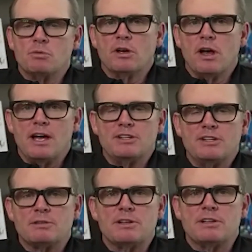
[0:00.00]
you realize
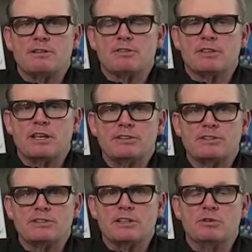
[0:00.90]
some of the different
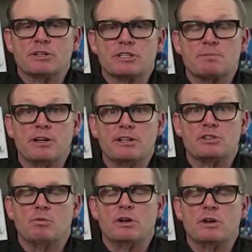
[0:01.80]
things that you
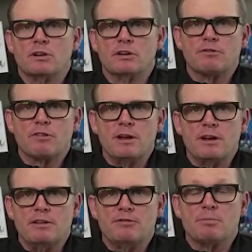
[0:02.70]
experience and what you learn from
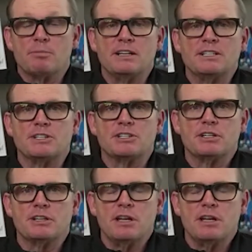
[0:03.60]
it if you're paying attention.